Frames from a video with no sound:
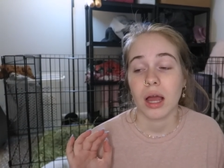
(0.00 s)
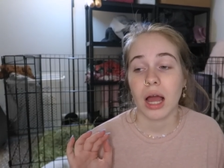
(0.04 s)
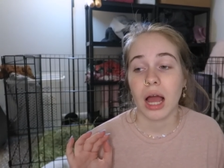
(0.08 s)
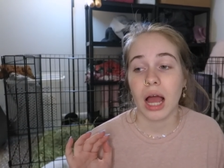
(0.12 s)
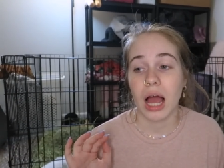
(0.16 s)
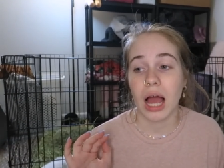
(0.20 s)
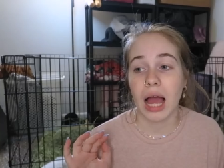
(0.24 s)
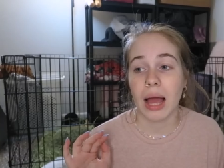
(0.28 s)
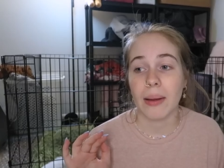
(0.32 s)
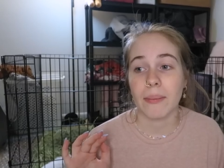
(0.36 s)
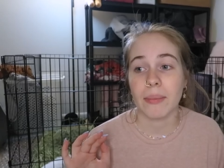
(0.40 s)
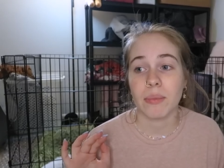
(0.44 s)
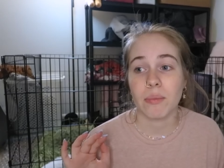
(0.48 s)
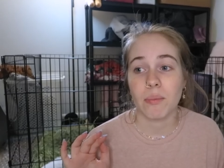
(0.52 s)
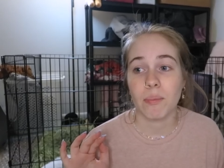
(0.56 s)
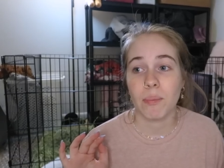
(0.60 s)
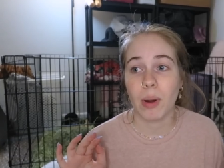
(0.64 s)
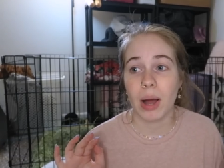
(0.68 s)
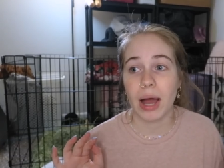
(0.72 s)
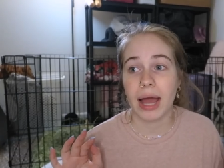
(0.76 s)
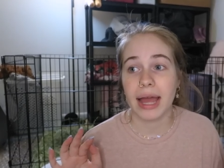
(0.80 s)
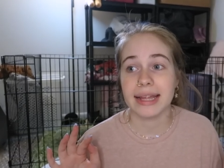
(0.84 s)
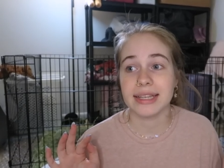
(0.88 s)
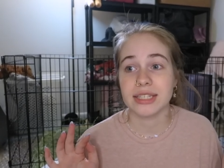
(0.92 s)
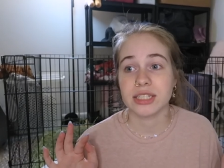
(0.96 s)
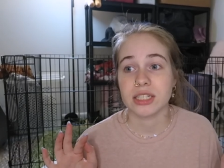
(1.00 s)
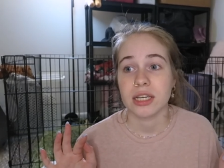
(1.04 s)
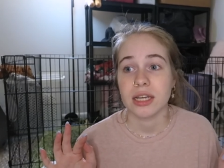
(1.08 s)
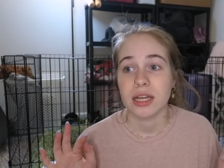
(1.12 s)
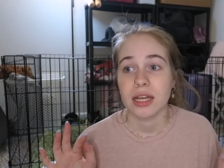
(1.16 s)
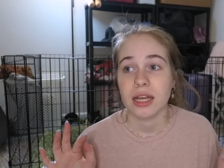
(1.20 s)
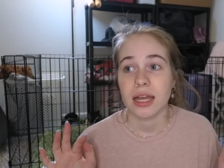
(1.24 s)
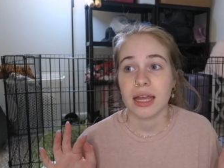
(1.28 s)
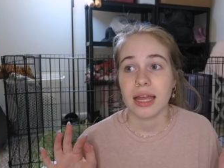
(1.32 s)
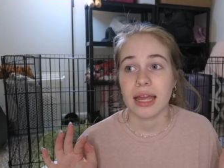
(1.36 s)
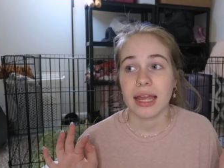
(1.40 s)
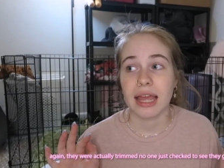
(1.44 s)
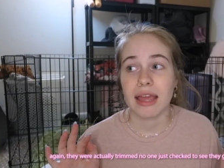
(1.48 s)
Um, but
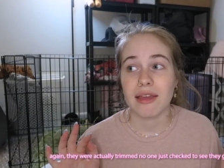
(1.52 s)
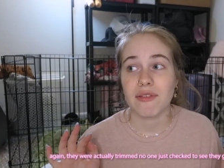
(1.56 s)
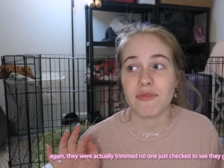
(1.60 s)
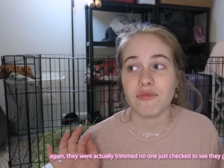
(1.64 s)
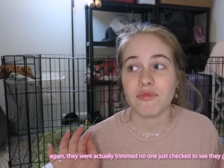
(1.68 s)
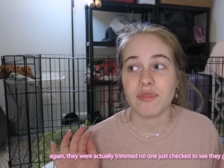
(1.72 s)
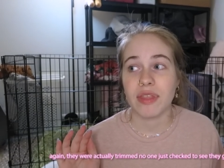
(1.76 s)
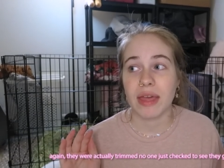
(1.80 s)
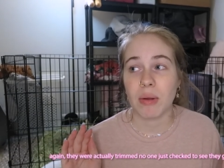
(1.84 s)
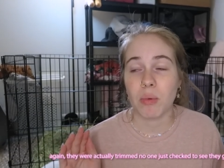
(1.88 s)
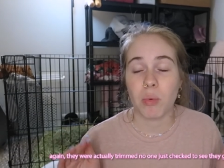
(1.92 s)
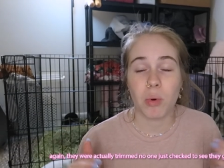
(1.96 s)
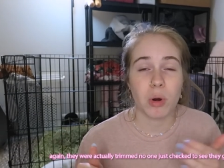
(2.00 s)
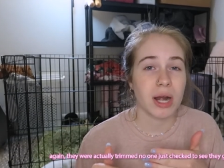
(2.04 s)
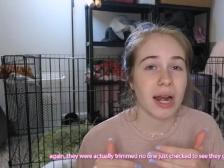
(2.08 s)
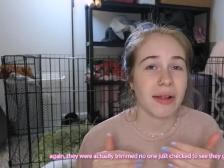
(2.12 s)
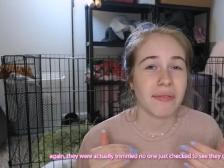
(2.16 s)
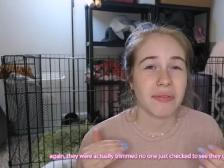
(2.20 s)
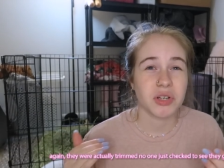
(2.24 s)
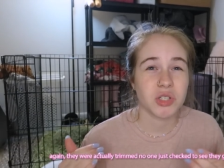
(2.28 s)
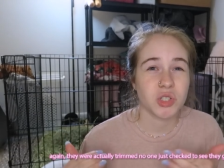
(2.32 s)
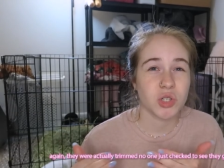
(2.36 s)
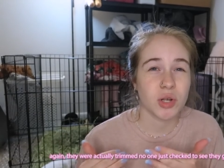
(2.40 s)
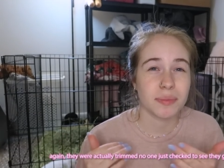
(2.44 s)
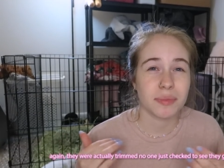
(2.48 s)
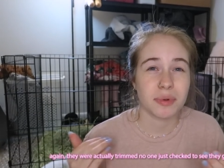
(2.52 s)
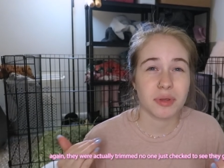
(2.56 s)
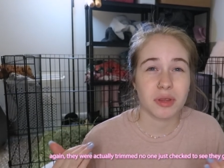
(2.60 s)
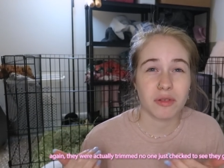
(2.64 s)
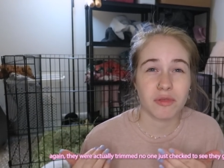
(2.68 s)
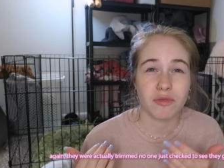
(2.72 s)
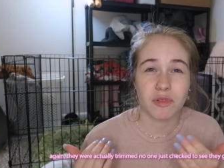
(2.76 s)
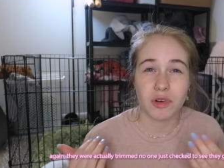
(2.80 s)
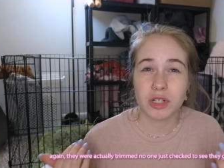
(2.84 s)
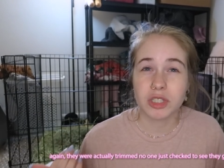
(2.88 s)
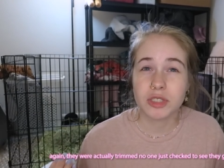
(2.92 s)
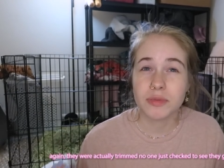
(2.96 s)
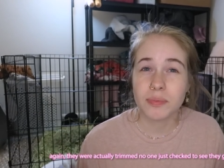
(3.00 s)
if they weren't ever trimmed in the
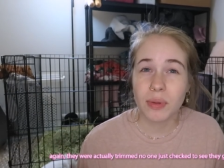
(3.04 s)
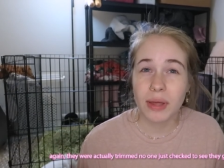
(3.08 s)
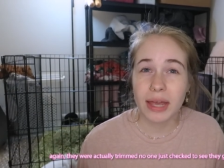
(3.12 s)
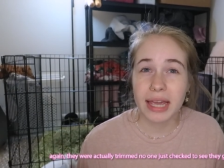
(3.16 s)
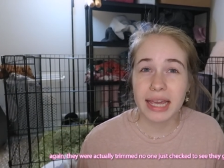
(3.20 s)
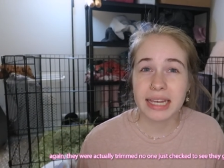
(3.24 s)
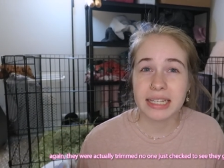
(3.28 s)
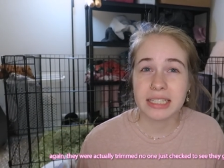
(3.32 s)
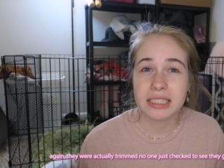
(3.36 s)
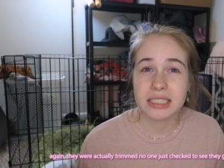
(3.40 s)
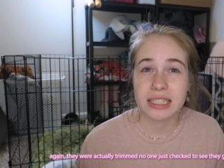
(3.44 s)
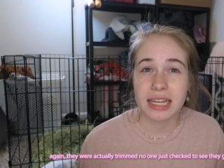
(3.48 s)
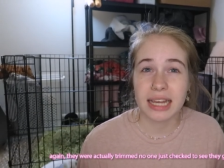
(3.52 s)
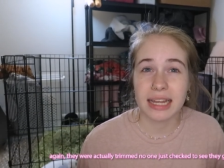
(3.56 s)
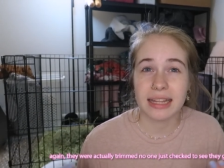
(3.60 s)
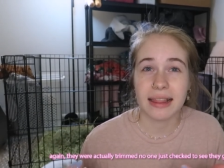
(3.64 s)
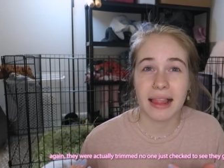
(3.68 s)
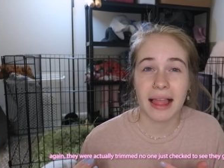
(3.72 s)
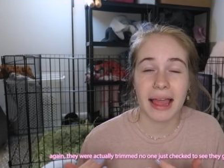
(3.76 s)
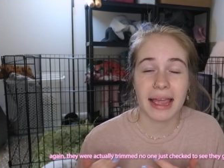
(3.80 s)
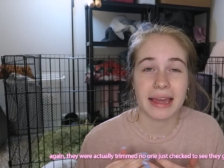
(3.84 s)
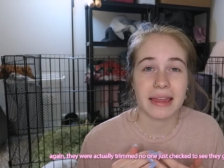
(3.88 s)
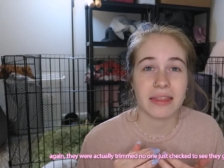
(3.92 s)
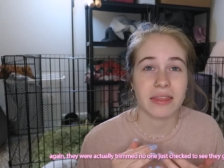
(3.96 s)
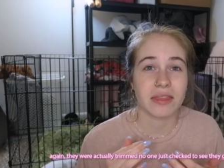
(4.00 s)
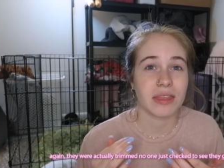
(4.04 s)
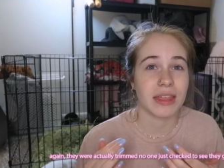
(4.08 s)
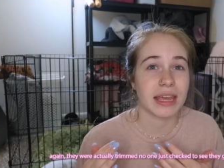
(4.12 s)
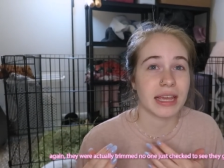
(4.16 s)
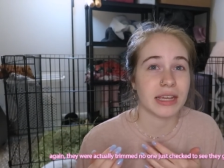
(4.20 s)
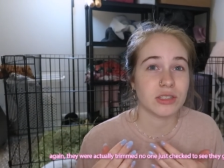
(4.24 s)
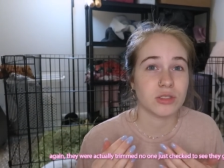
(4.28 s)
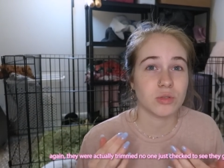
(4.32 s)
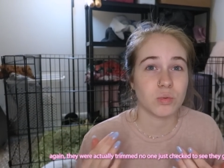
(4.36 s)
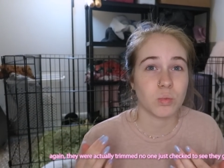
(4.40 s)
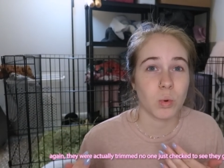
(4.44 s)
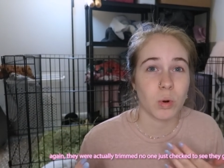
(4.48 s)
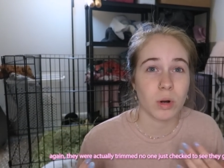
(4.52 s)
first place and like
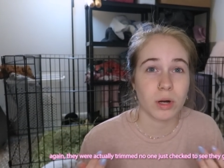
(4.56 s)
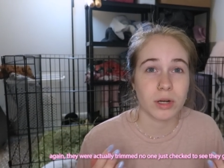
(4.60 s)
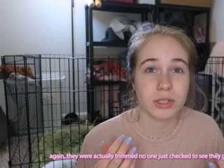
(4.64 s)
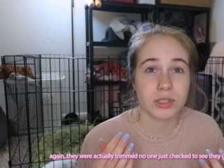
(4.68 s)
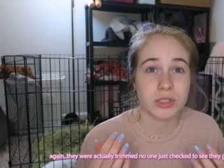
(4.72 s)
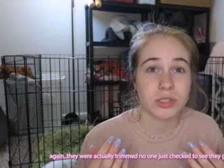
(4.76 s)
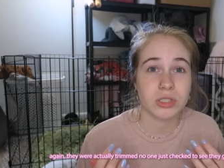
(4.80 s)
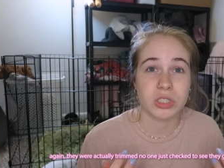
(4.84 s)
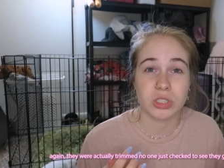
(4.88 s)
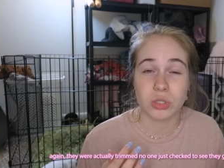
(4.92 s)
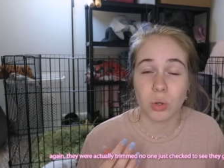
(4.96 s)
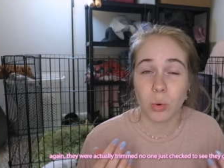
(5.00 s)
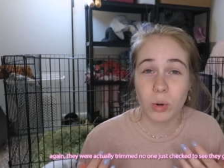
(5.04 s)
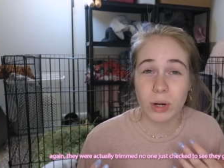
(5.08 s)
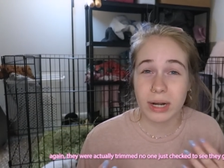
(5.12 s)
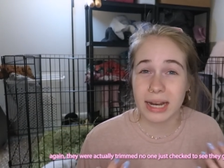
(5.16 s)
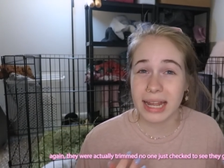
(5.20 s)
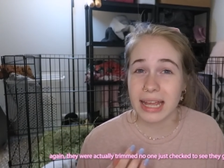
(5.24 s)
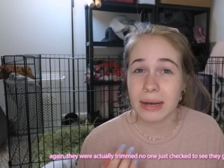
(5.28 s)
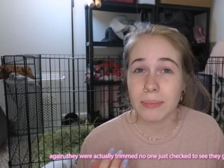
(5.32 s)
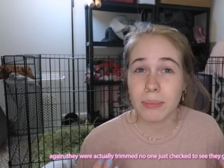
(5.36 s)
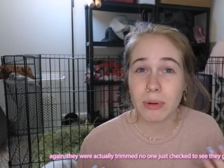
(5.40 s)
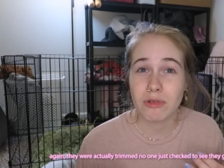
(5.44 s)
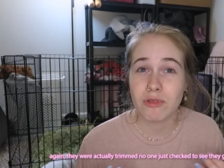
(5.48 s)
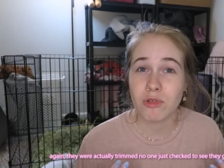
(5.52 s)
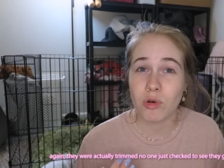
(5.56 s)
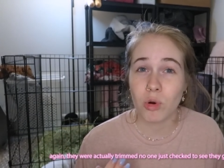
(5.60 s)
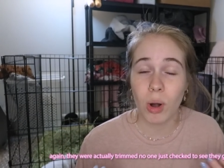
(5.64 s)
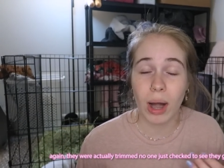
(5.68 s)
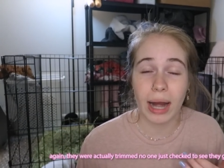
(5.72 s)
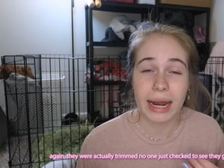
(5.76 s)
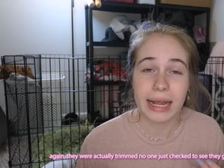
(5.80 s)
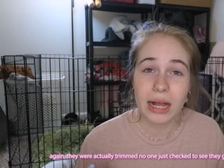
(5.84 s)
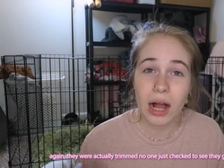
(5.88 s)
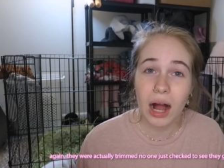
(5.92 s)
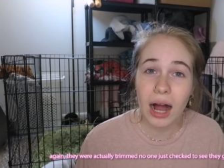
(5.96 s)
things weren't sorted before I